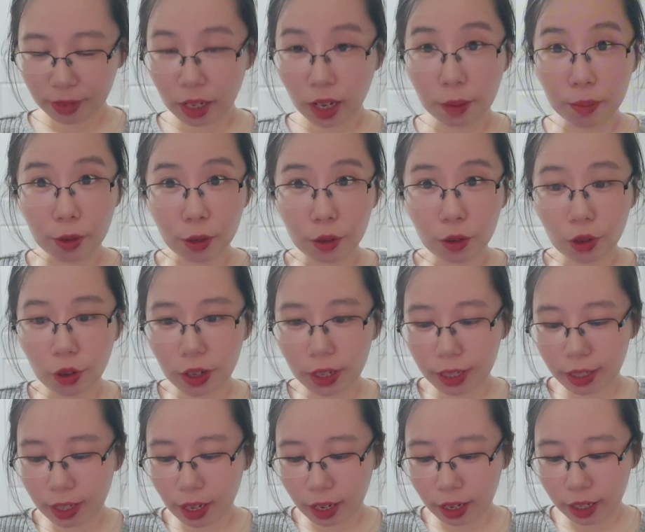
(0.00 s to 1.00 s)
I'm going to go ahead
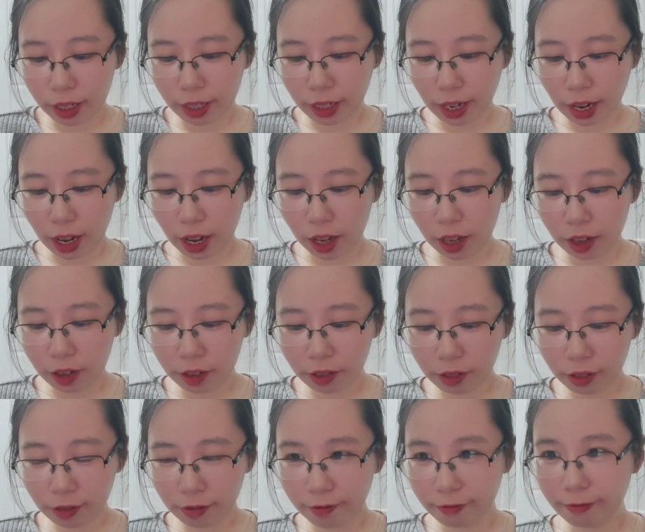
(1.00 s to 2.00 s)
and set it down.
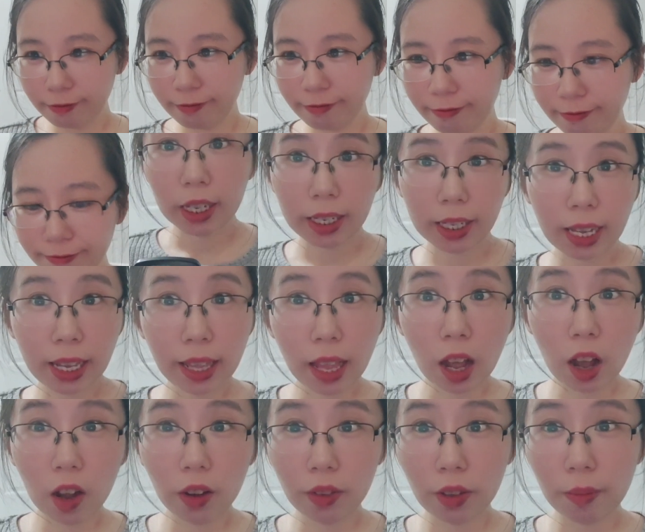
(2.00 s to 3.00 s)
The
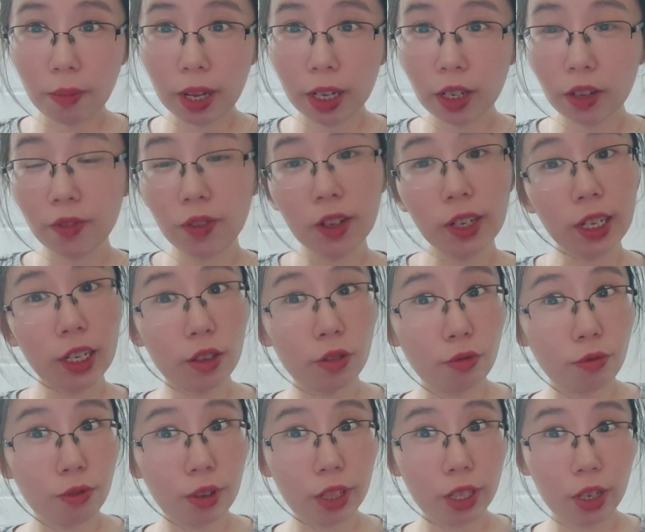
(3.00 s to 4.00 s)
setup of the microphone is
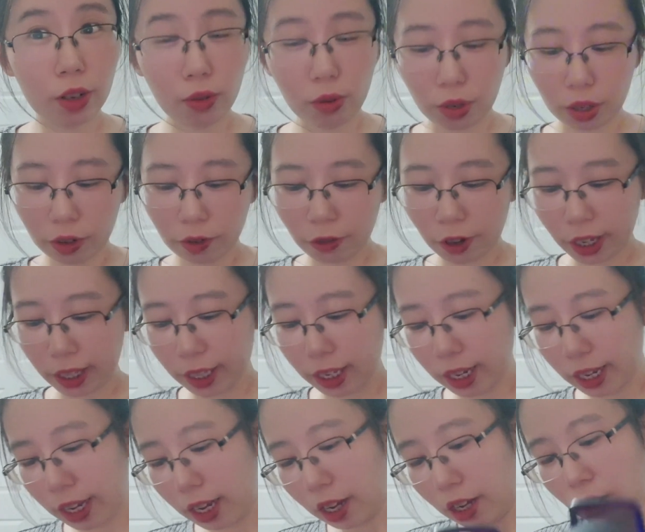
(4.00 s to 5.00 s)
really
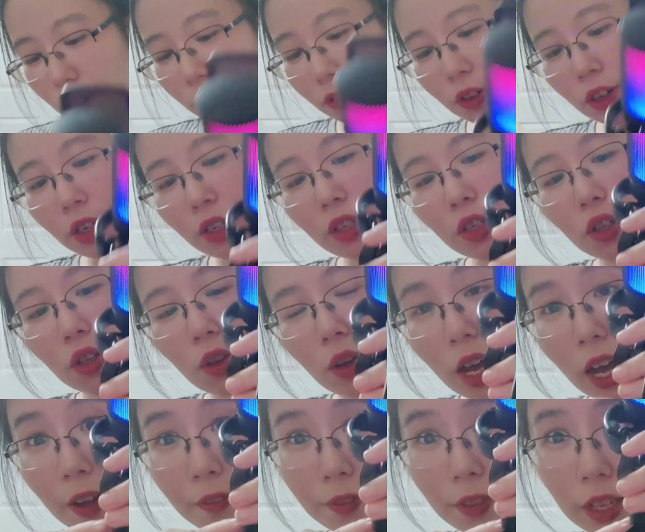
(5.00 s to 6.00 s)
user-friendly. First, you
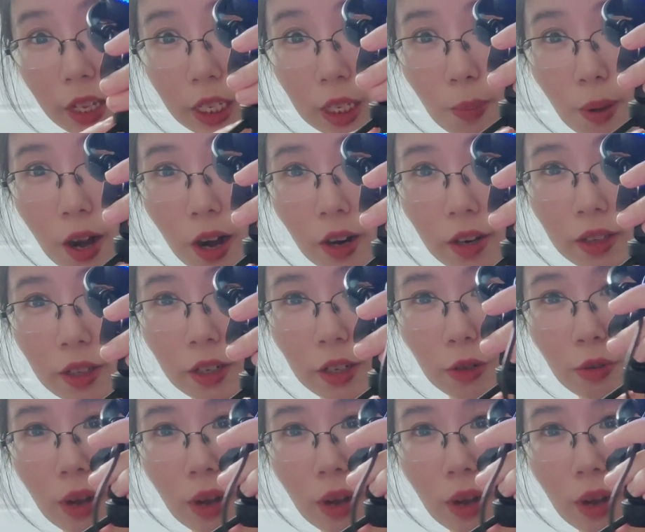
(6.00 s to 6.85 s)
have this part, the